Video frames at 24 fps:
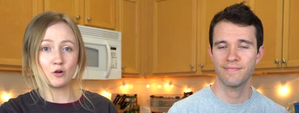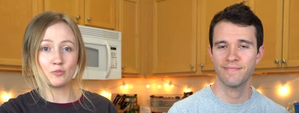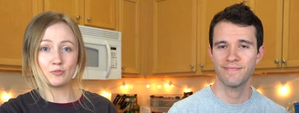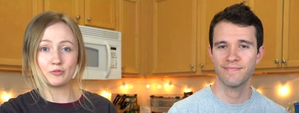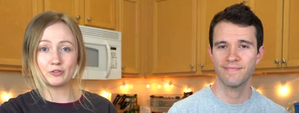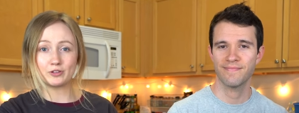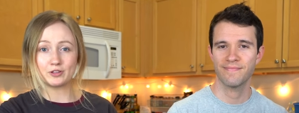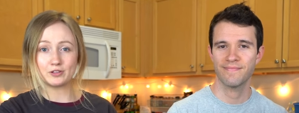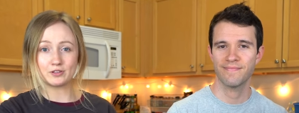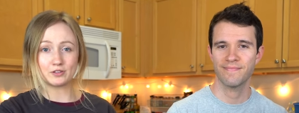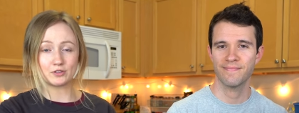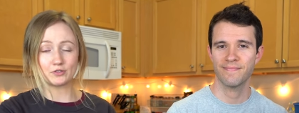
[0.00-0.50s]

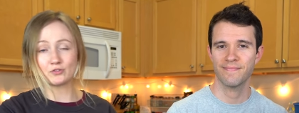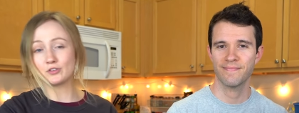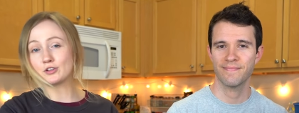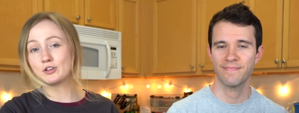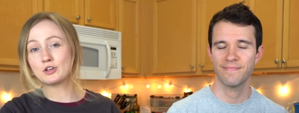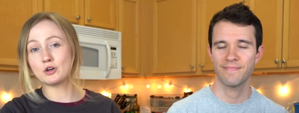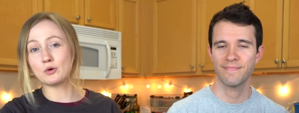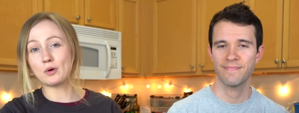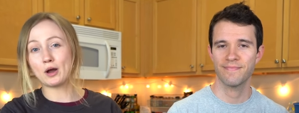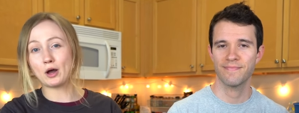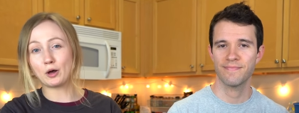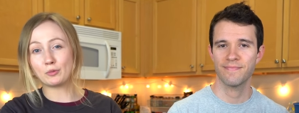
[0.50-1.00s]
Speaker 1: Hopefully this
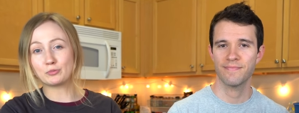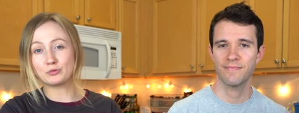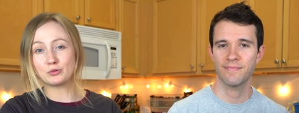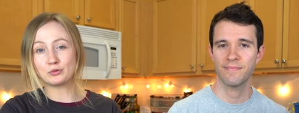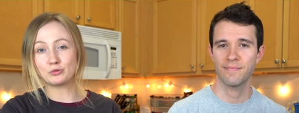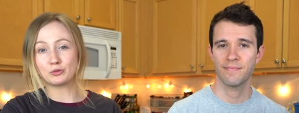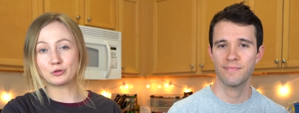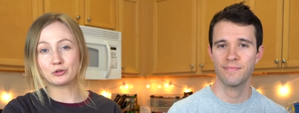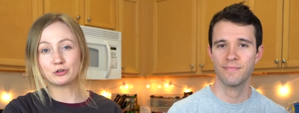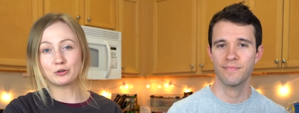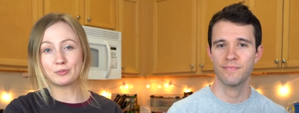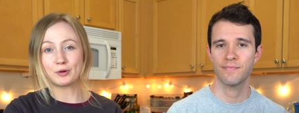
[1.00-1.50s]
video helped
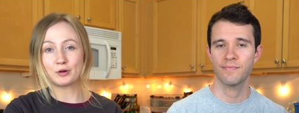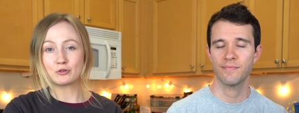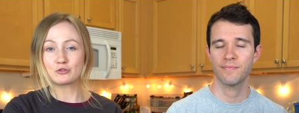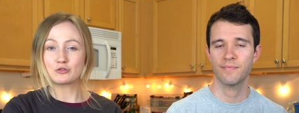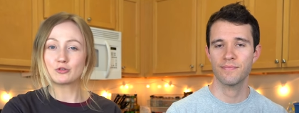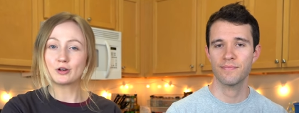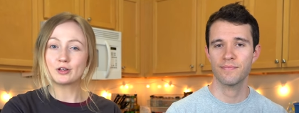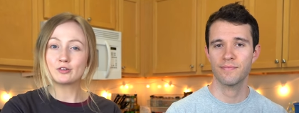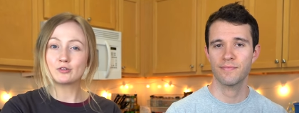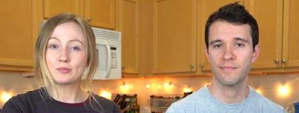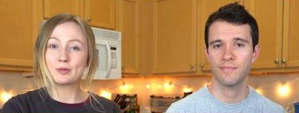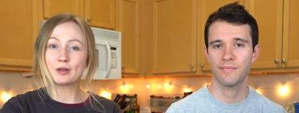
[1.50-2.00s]
you learn about
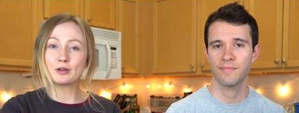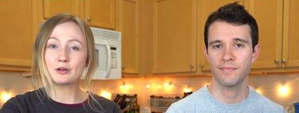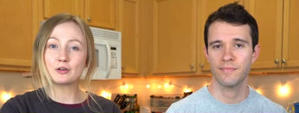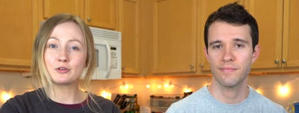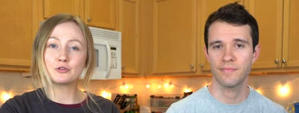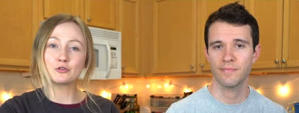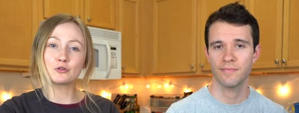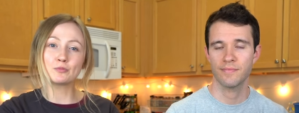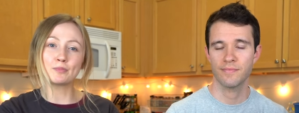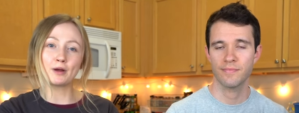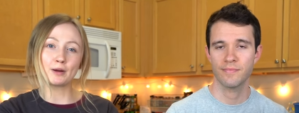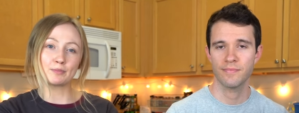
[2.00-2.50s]

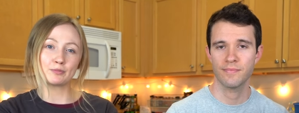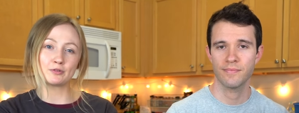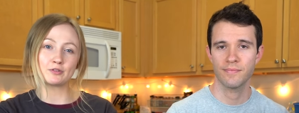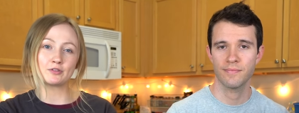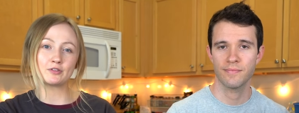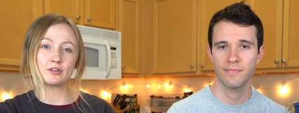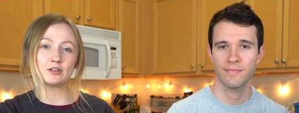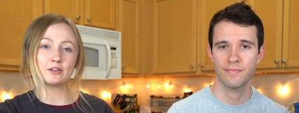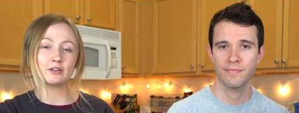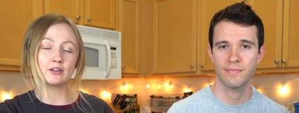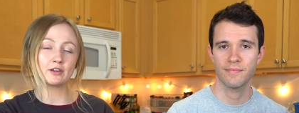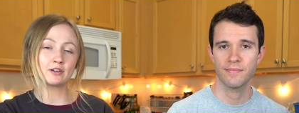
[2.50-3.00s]
transplanting your pepper
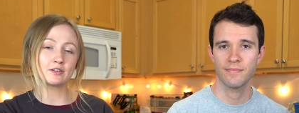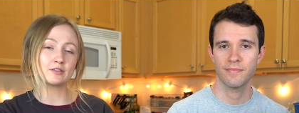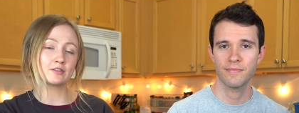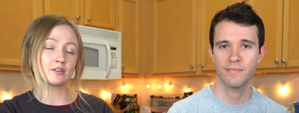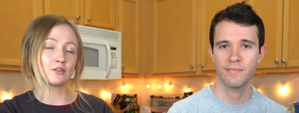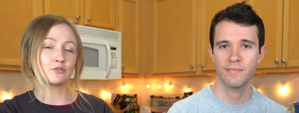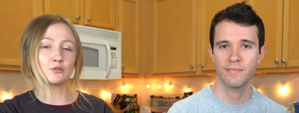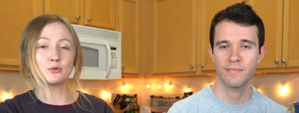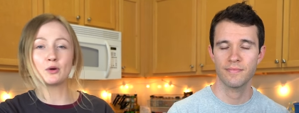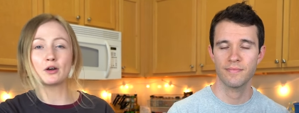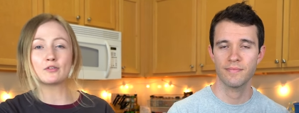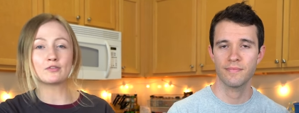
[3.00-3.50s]

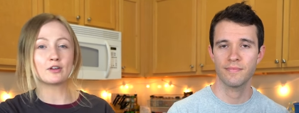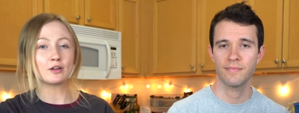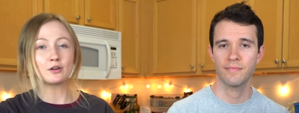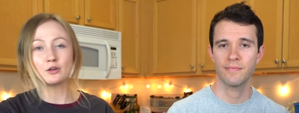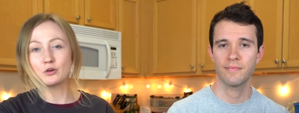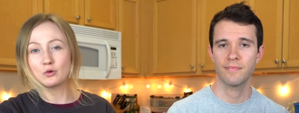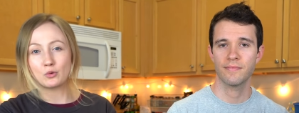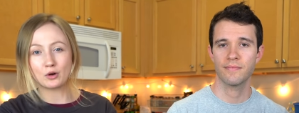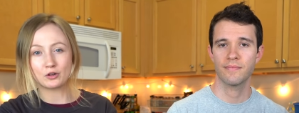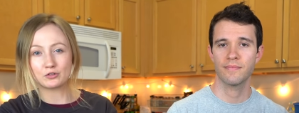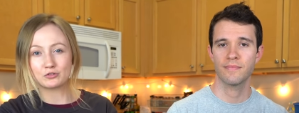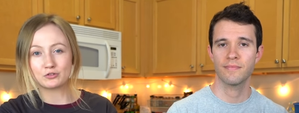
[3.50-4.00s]
seedlings. If you have
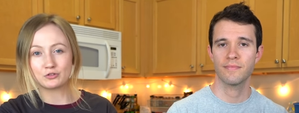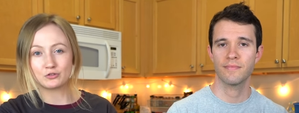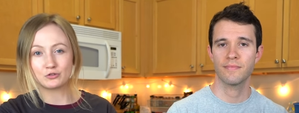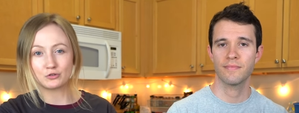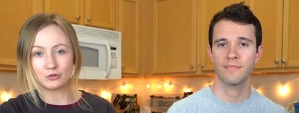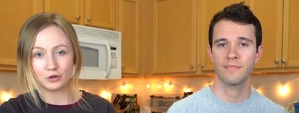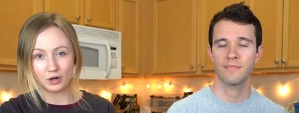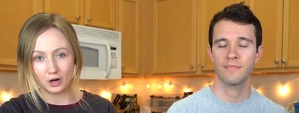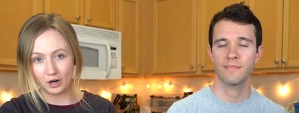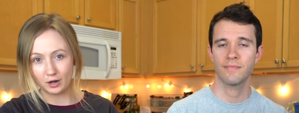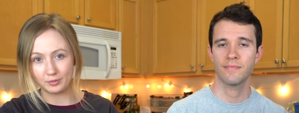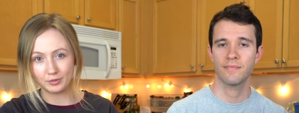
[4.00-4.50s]
any
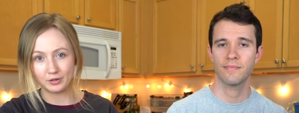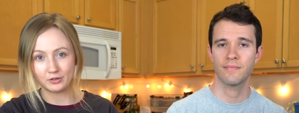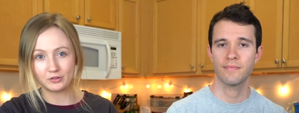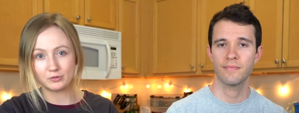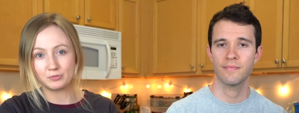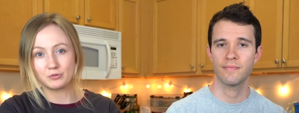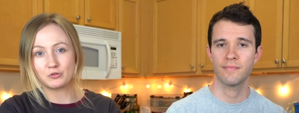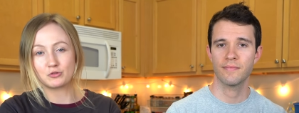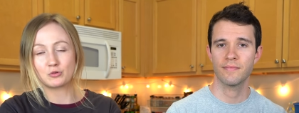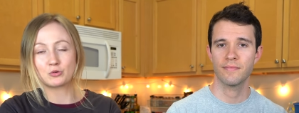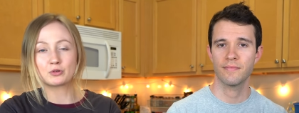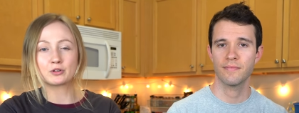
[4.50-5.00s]
questions or
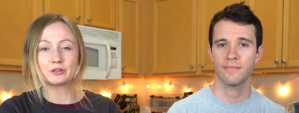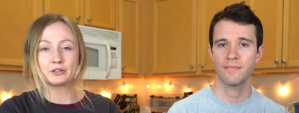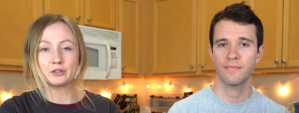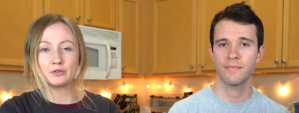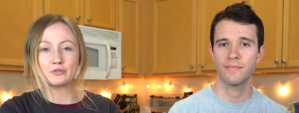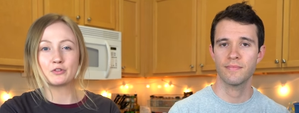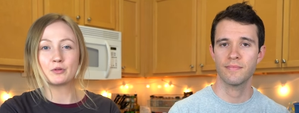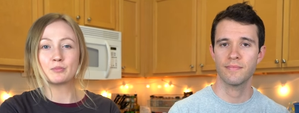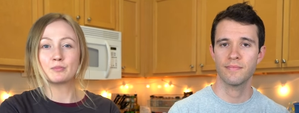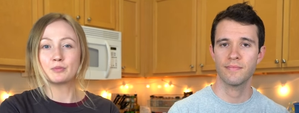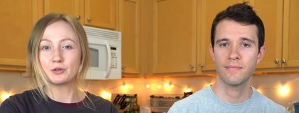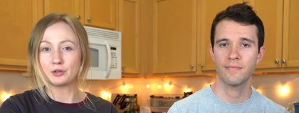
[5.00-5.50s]
comments, be sure to
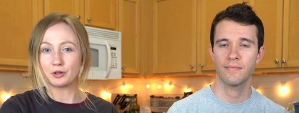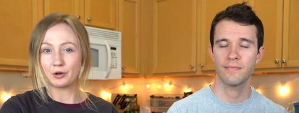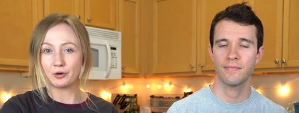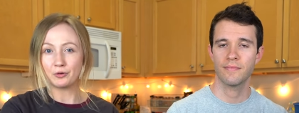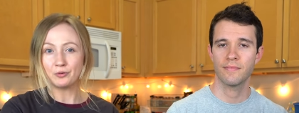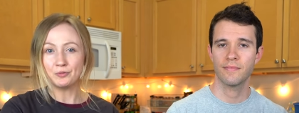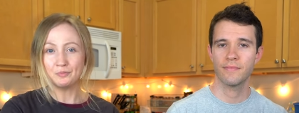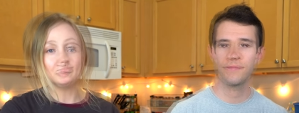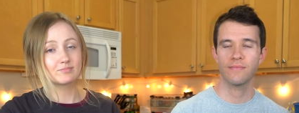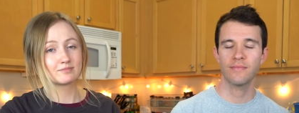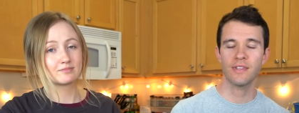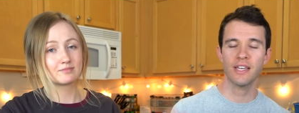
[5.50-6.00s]
leave them
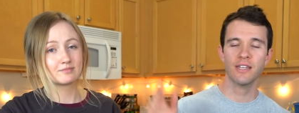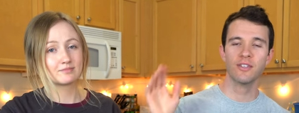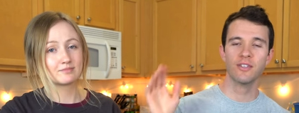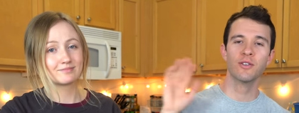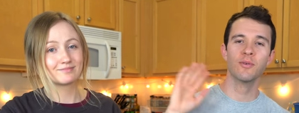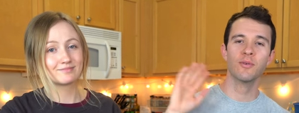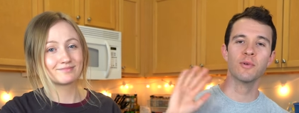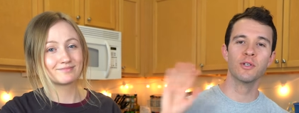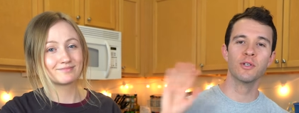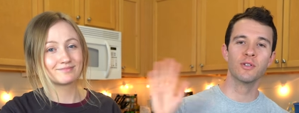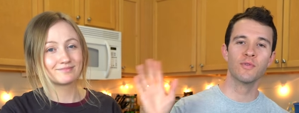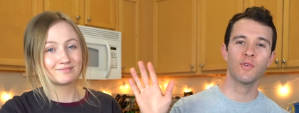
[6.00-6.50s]
below.
Speaker 2: Thanks
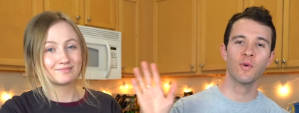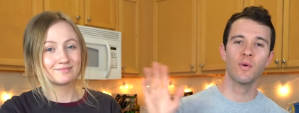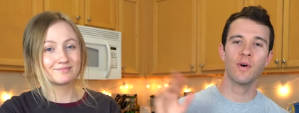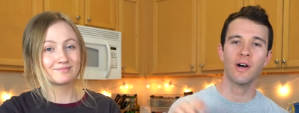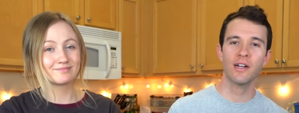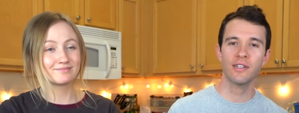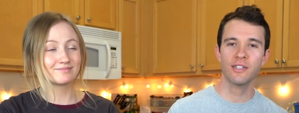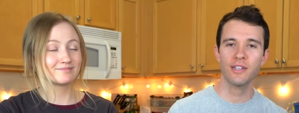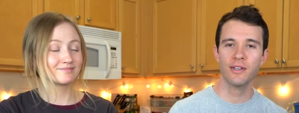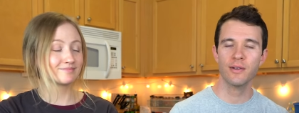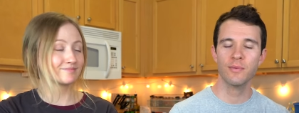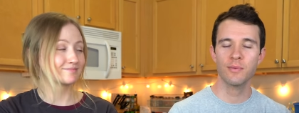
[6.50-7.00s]
so much for
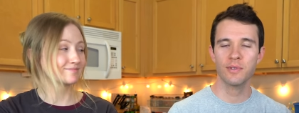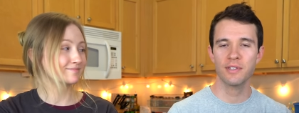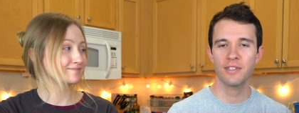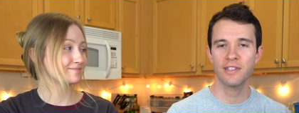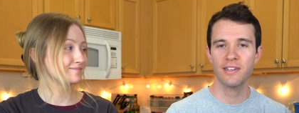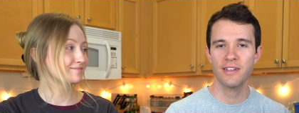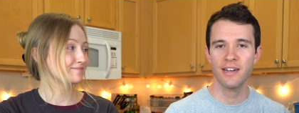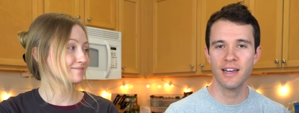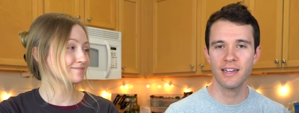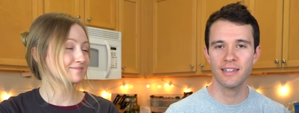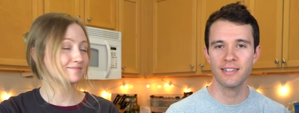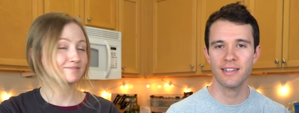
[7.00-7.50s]
watching, and we'll
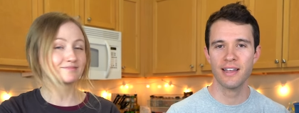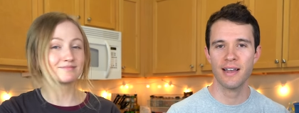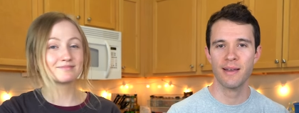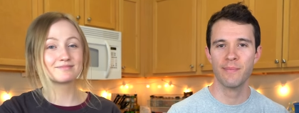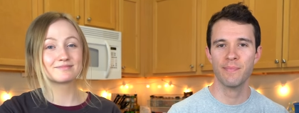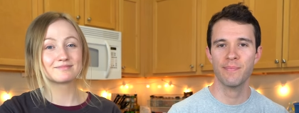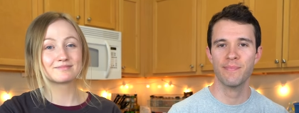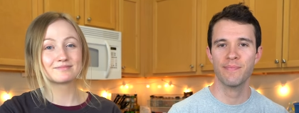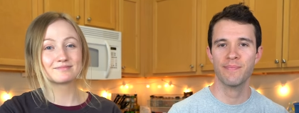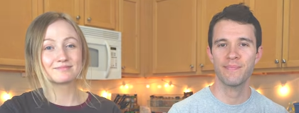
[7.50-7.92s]
see you next time.